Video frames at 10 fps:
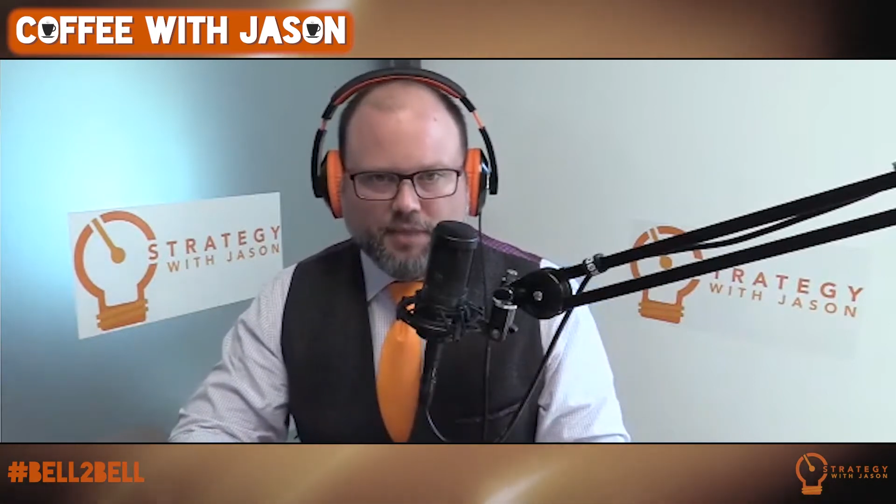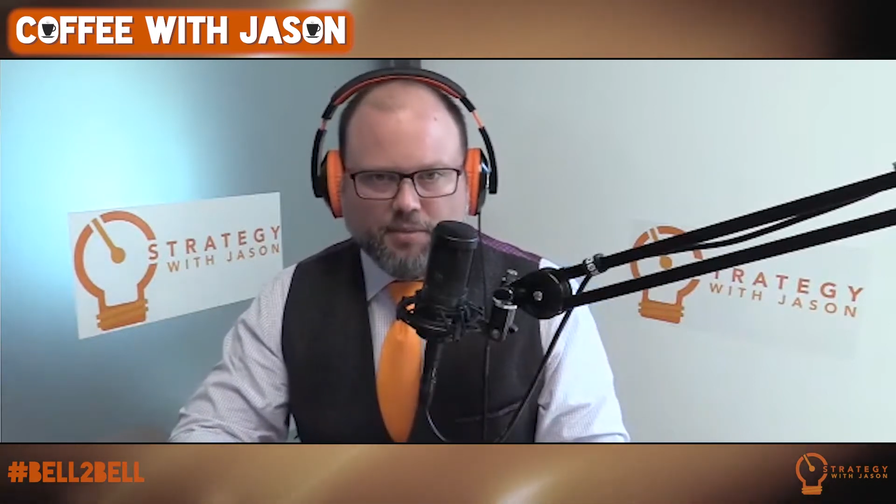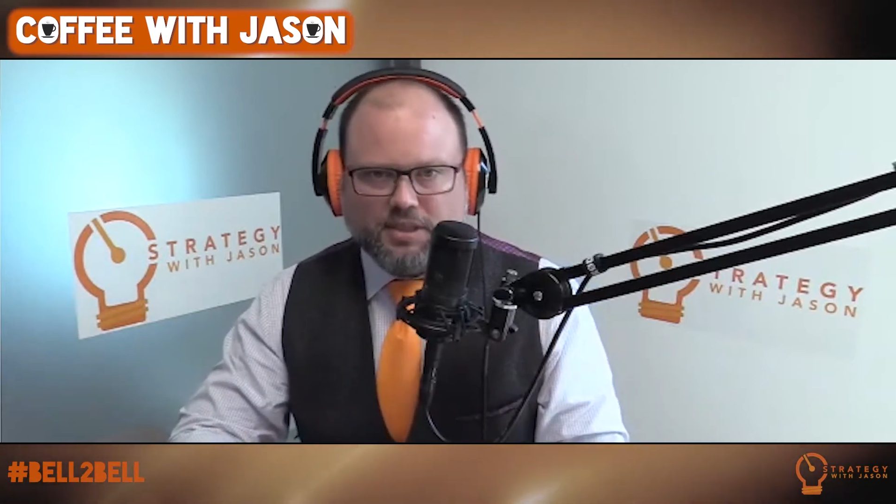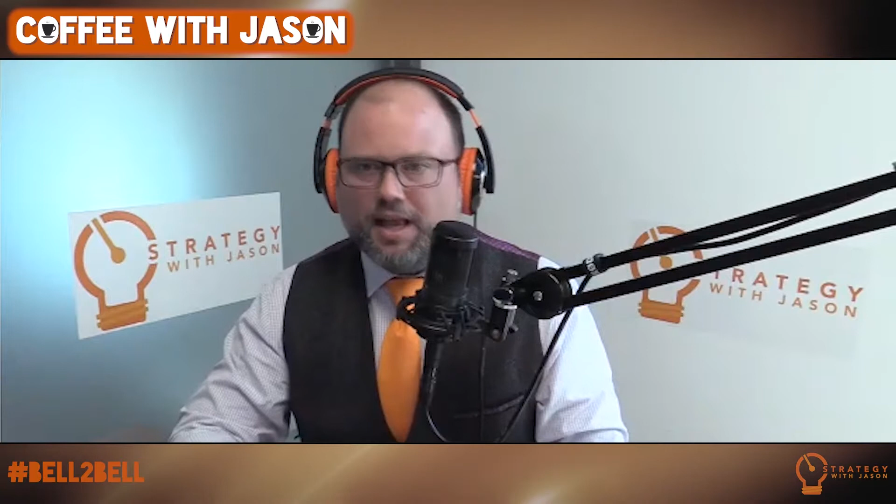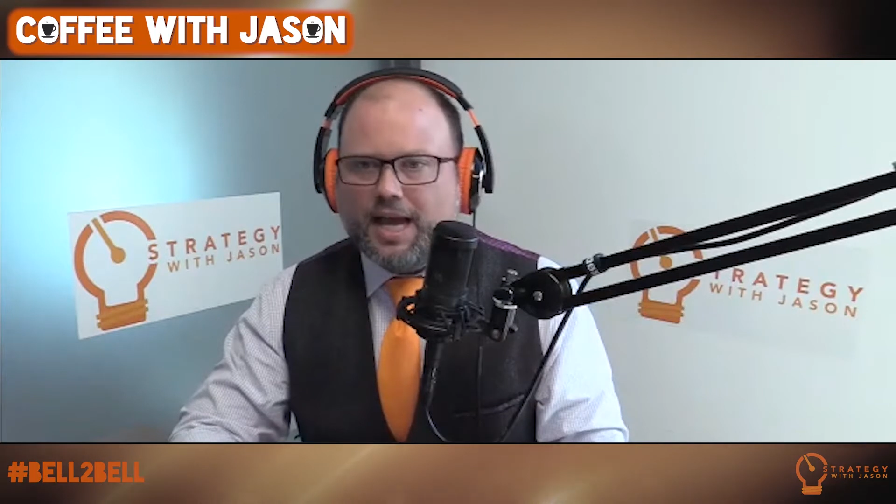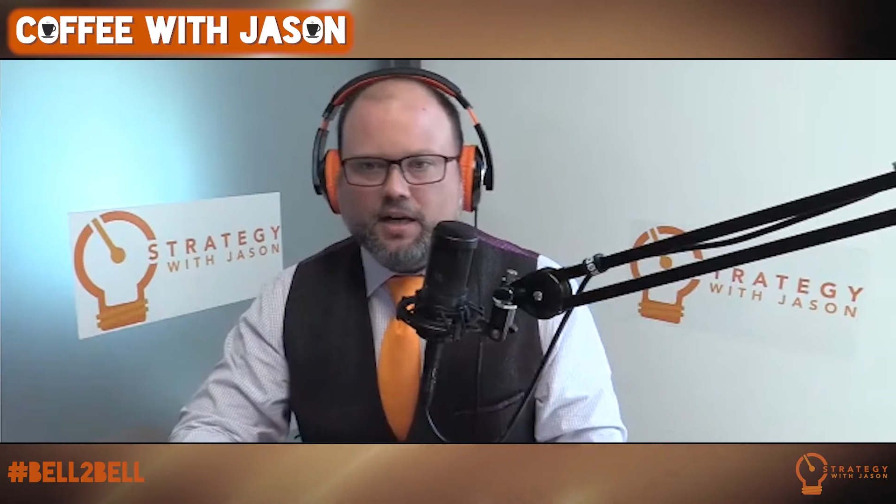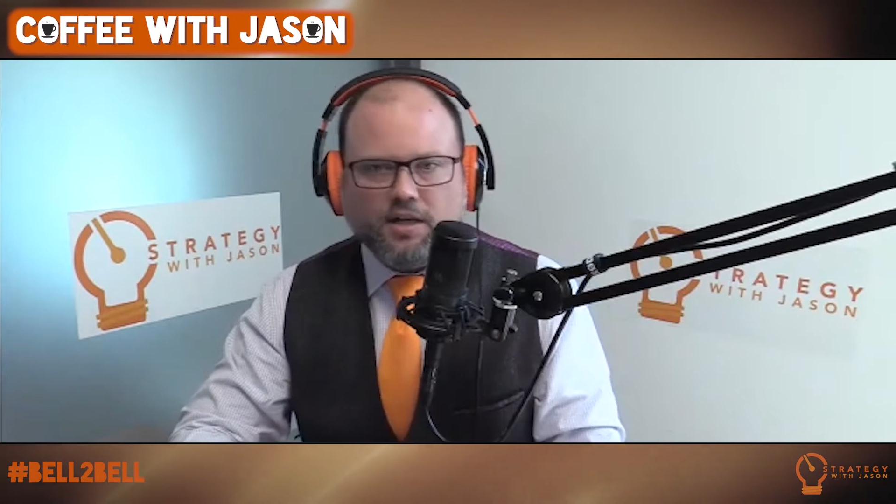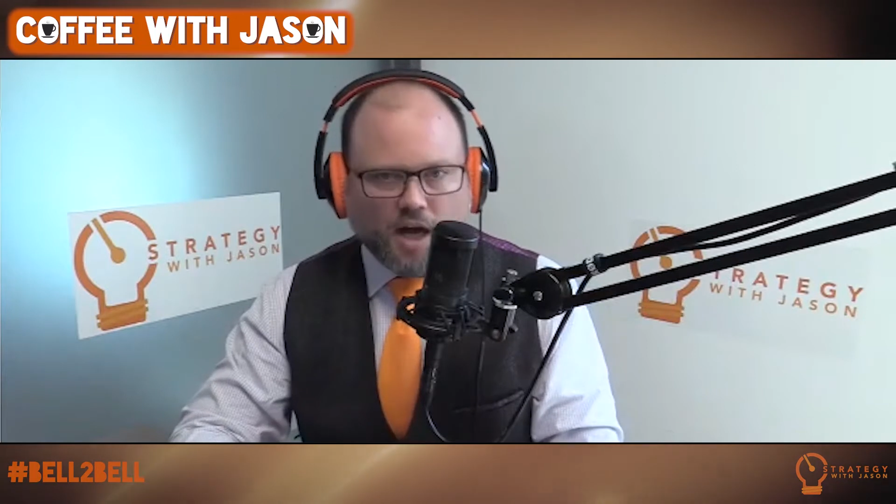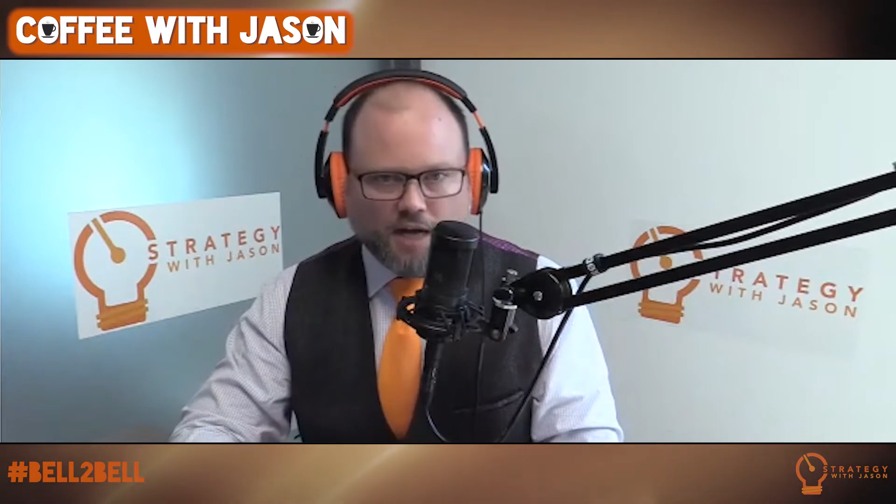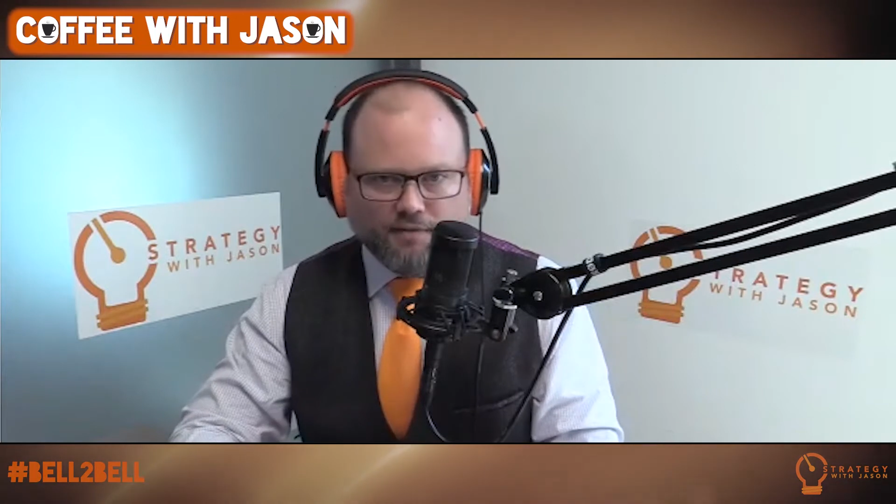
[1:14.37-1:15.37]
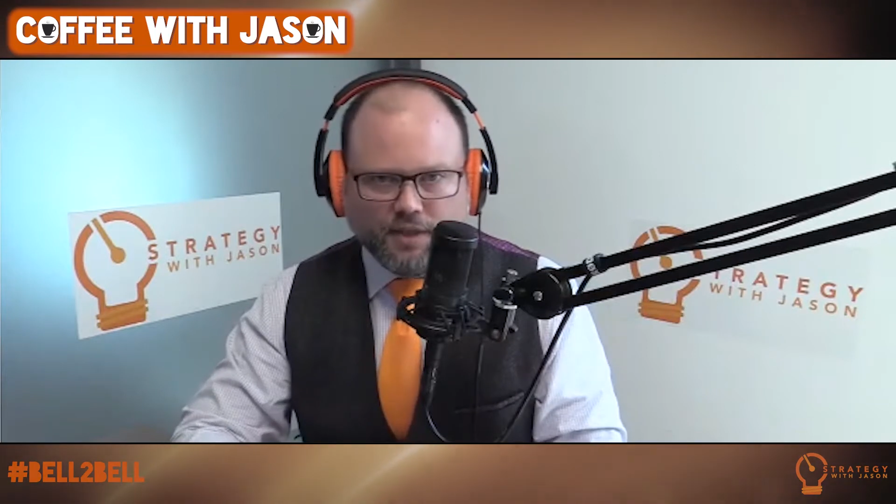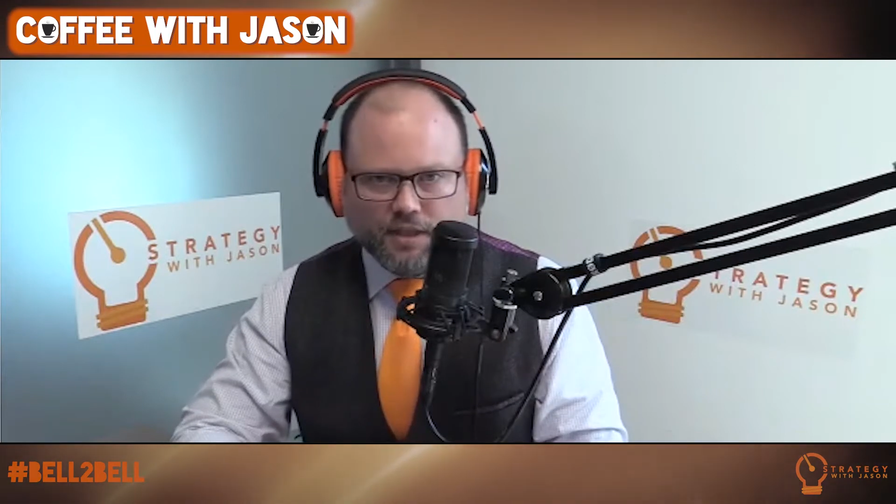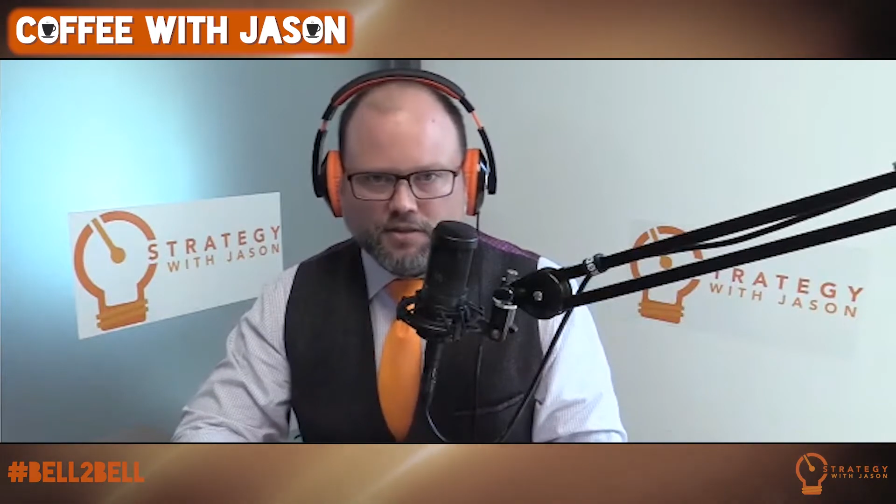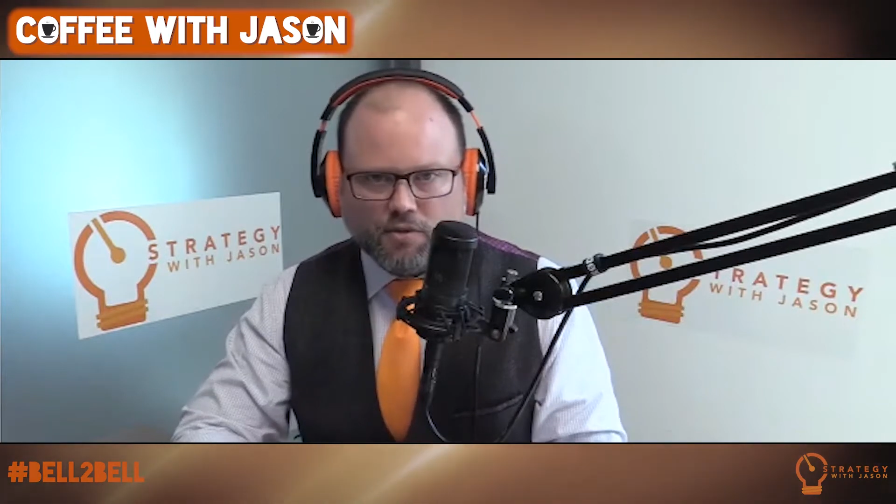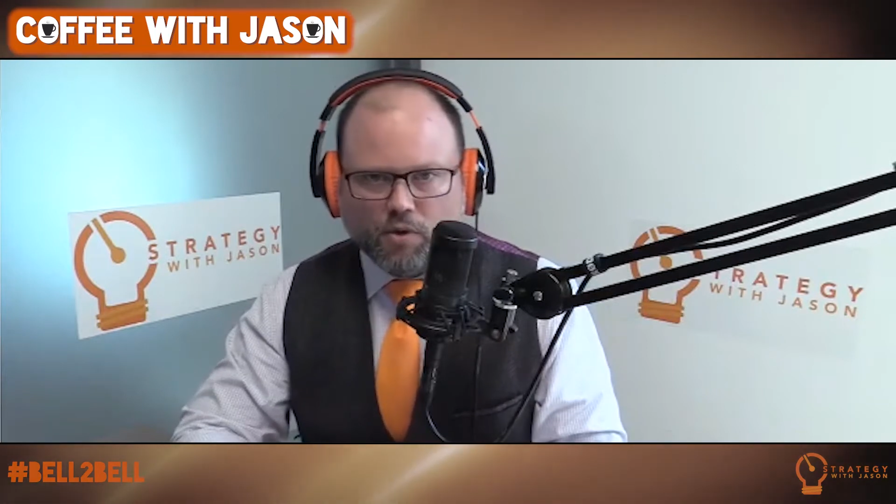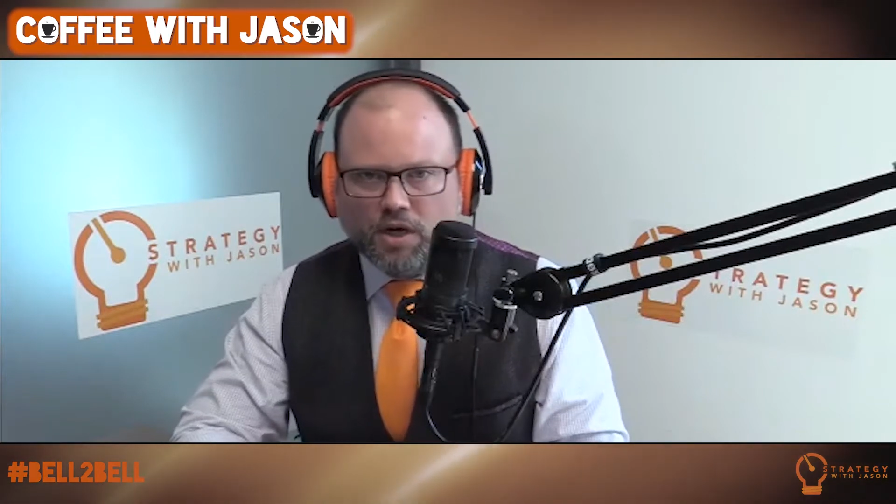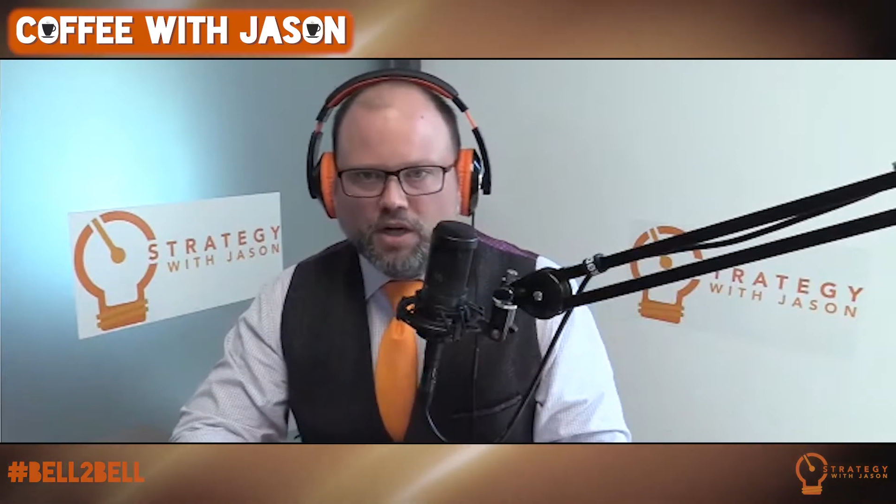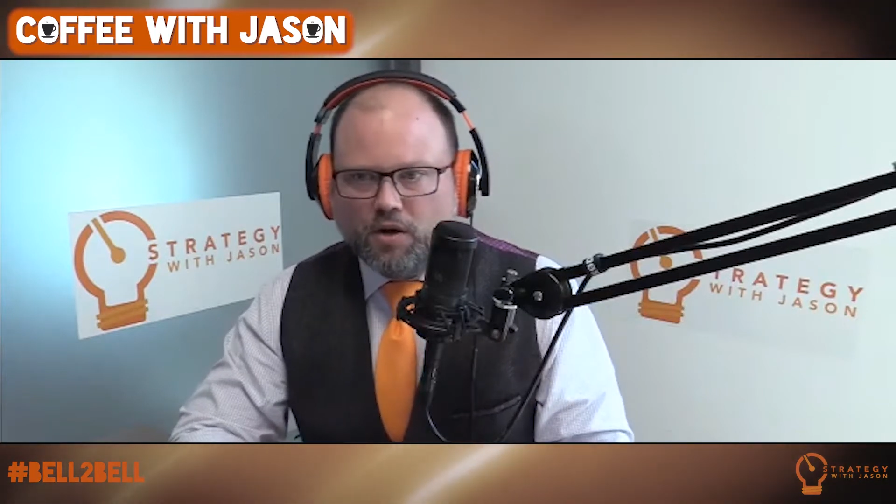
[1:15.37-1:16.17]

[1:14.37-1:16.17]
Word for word: maybe it's a lack of confidence or